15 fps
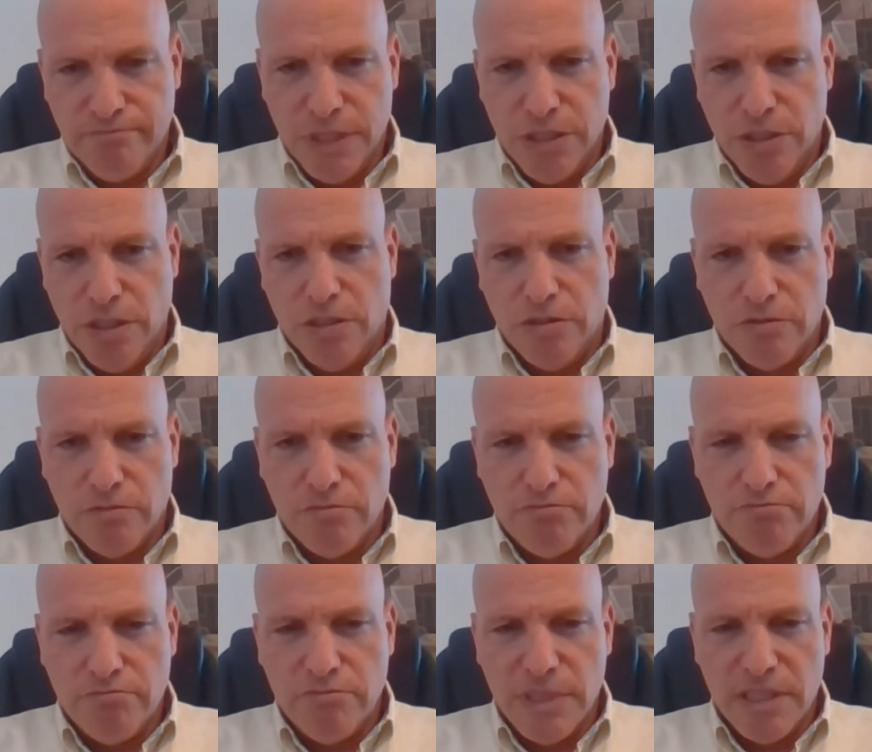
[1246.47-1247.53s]
you know
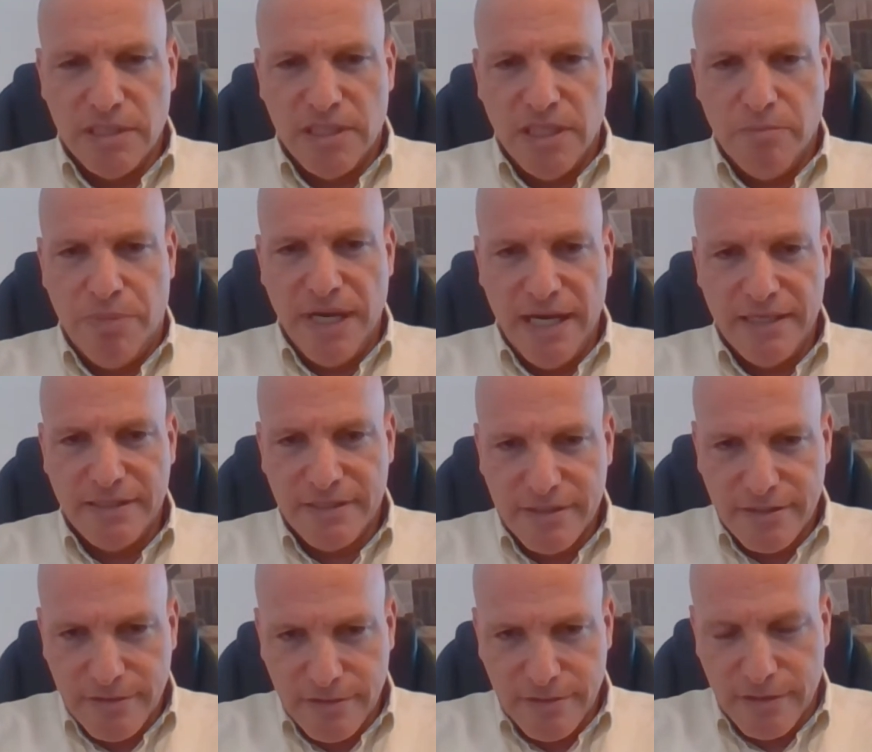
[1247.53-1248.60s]
the
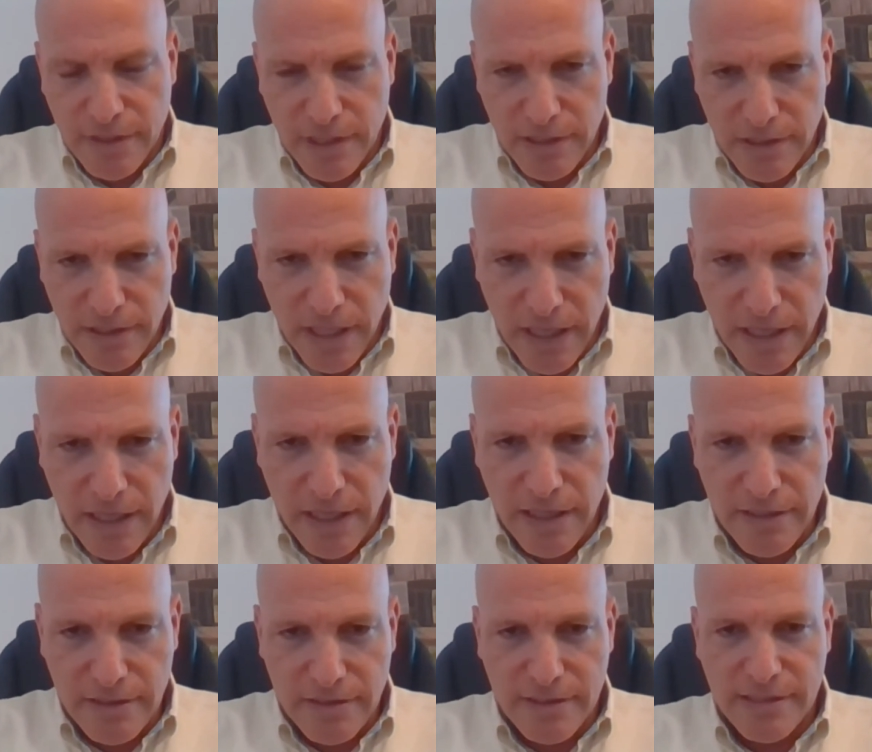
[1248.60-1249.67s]
best uh,
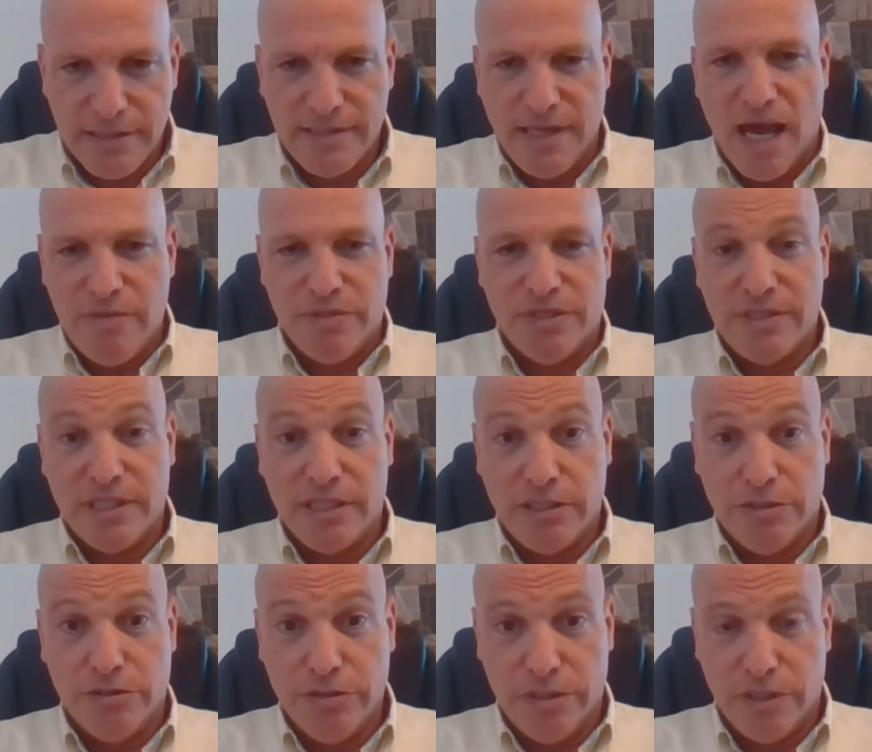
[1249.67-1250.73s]

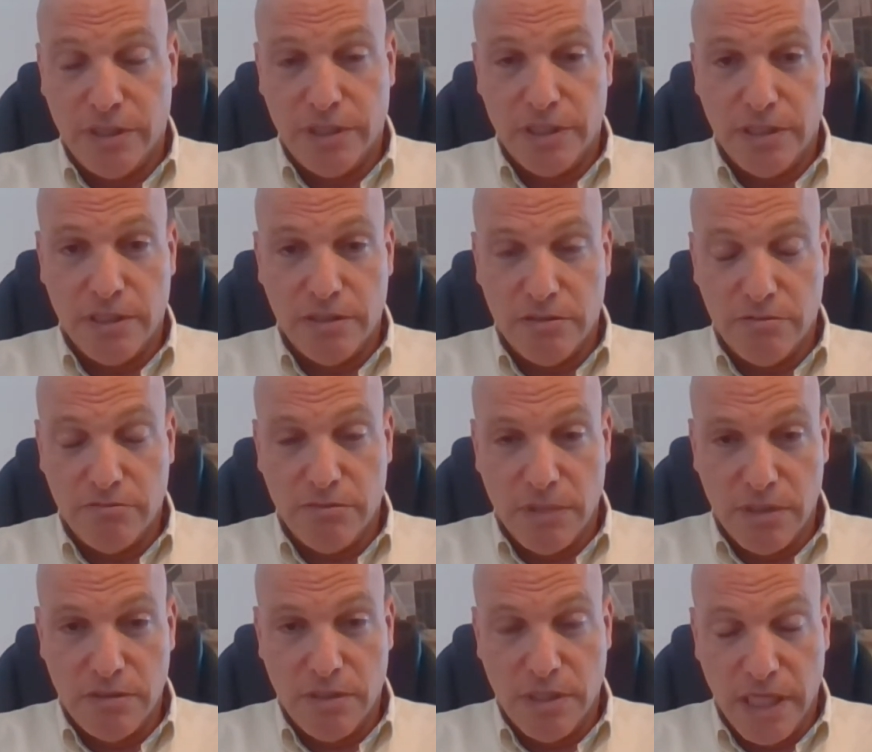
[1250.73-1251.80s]
cybersecurity
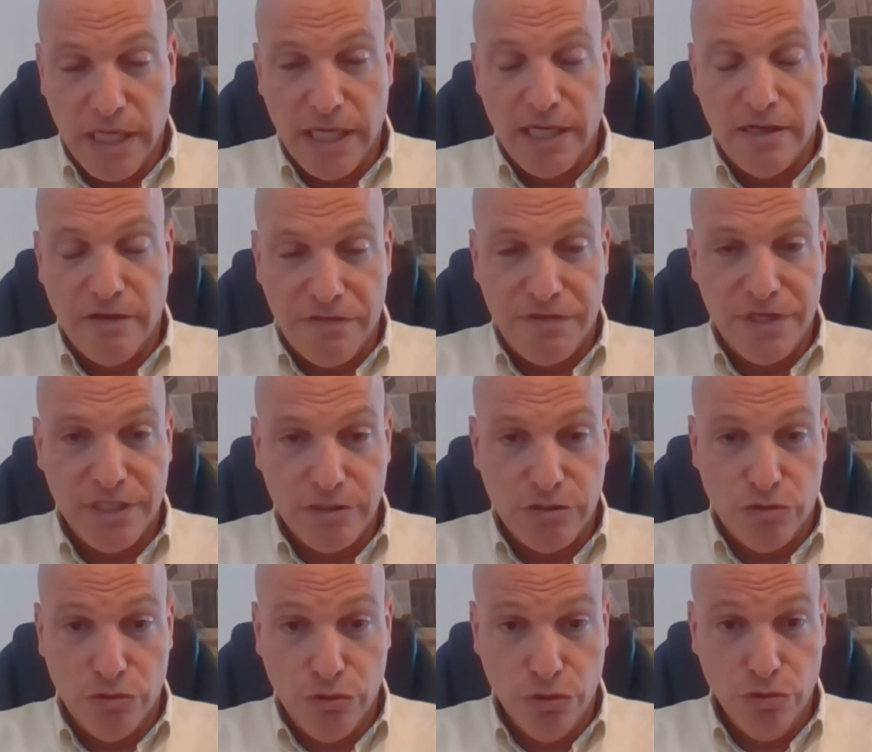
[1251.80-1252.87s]
uh, thing
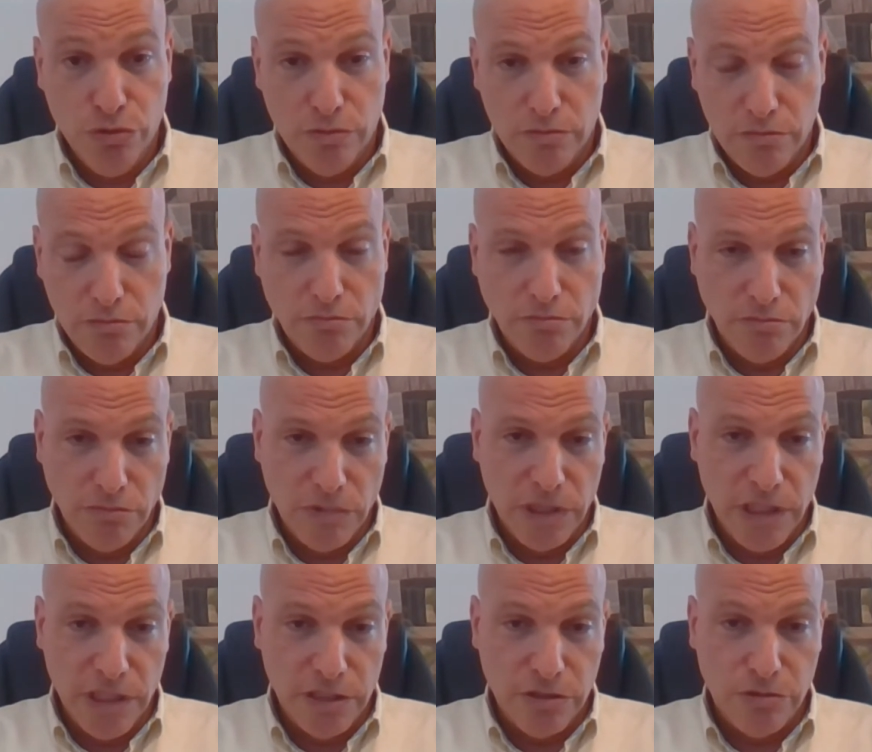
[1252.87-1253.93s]
to do
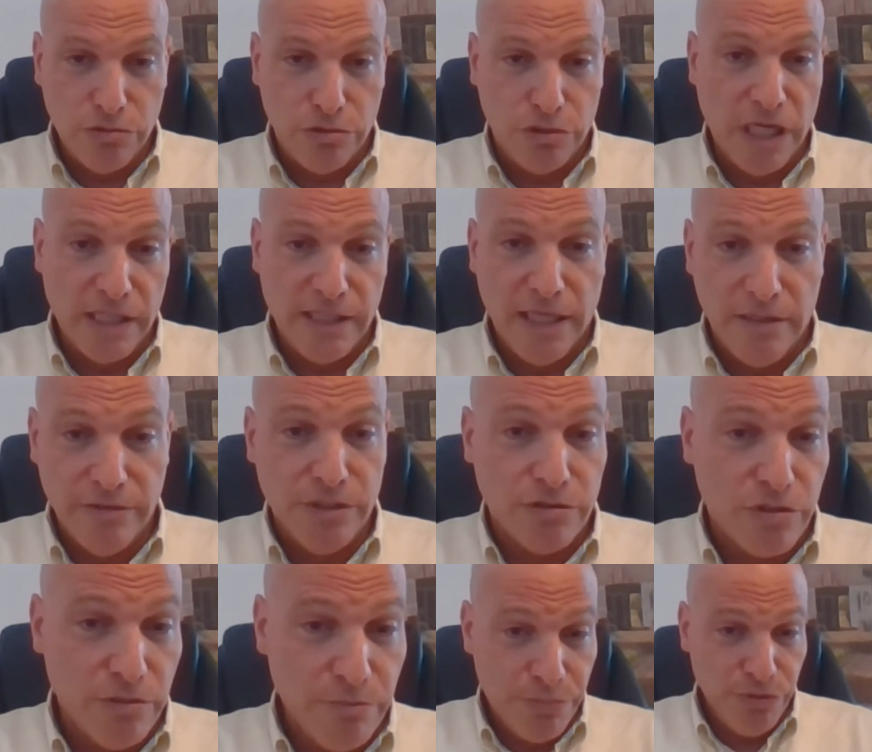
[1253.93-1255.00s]
is to shut down your
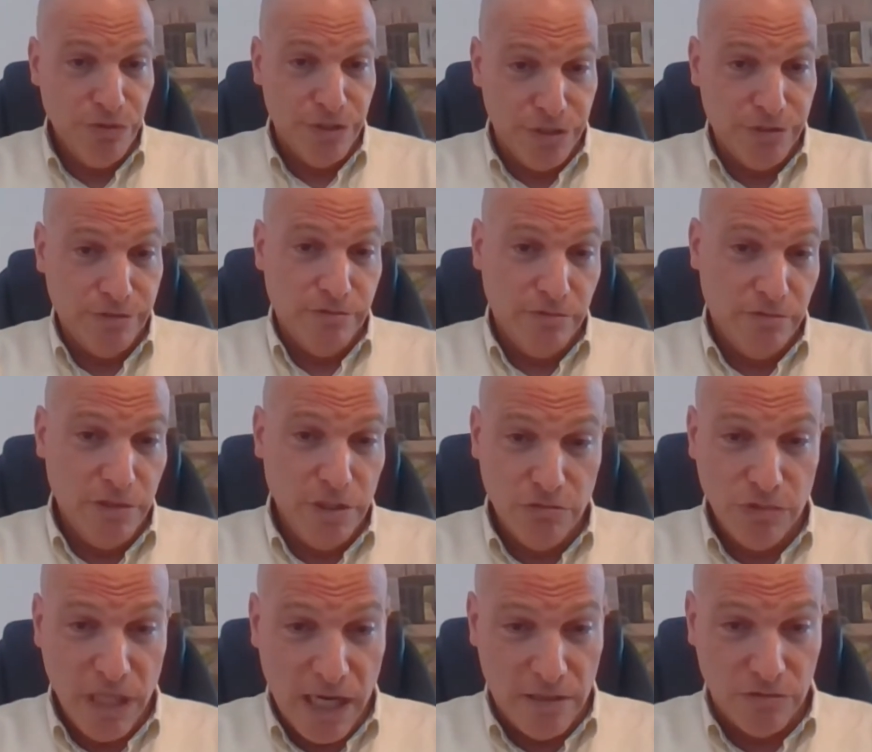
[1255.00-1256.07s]
computer,
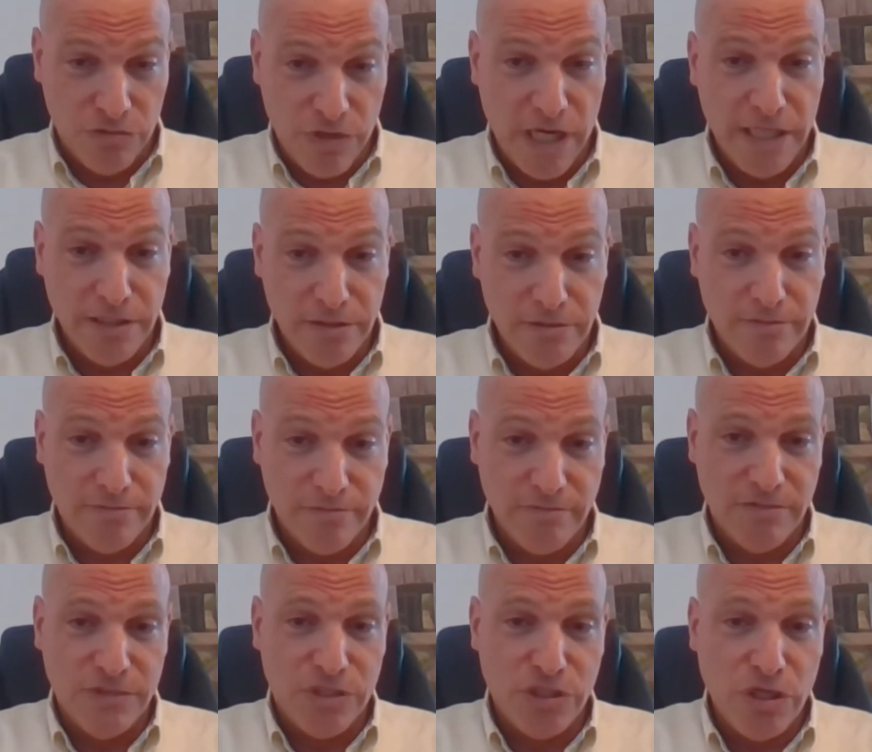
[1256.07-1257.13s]
no doubt, right?
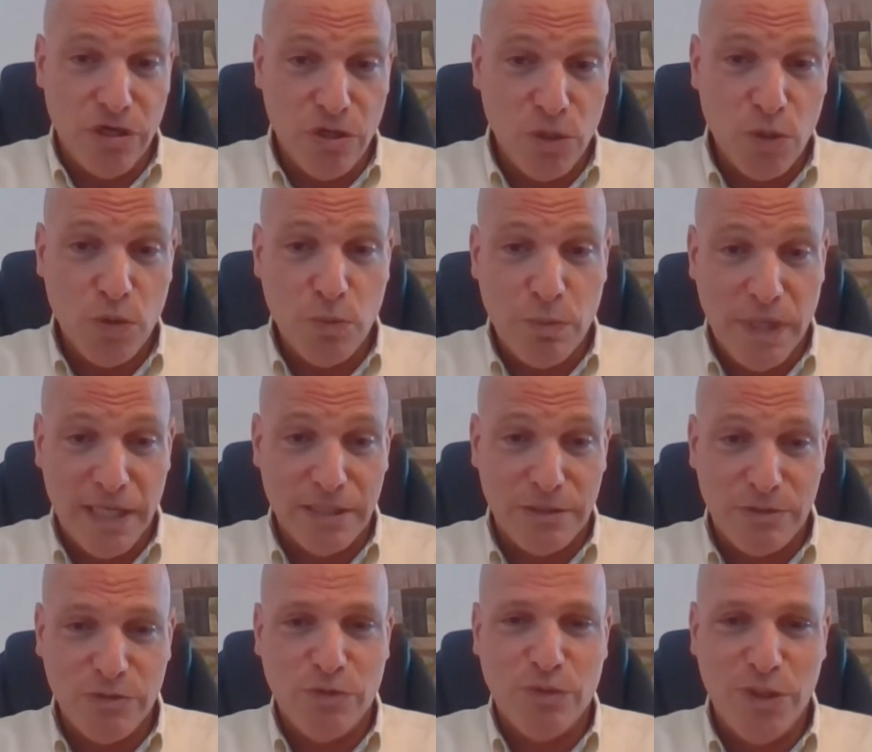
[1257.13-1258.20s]
Mm-hmm. So,
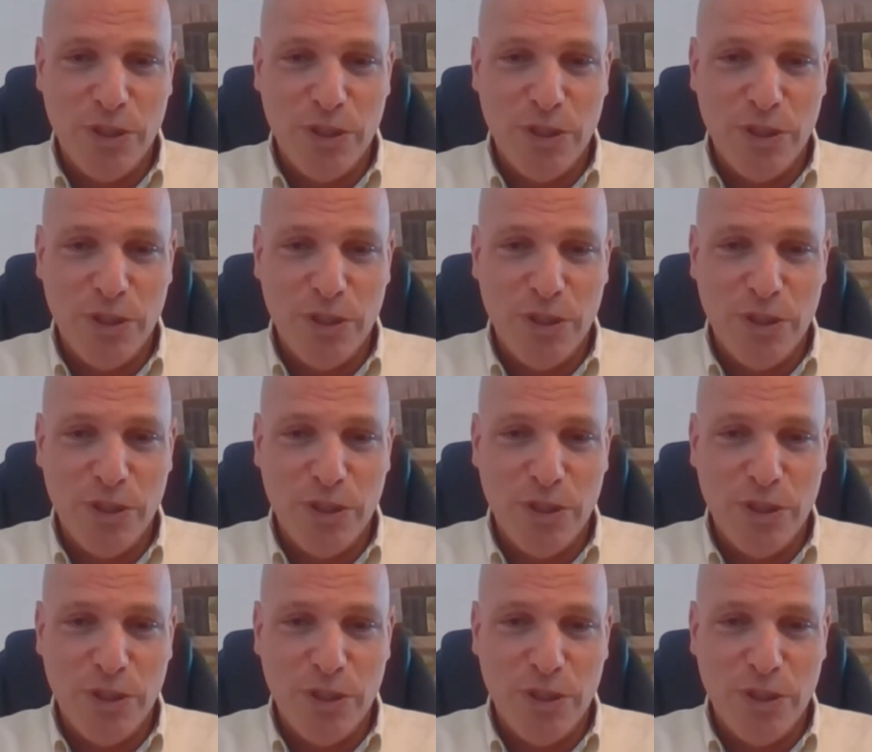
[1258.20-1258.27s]
but we,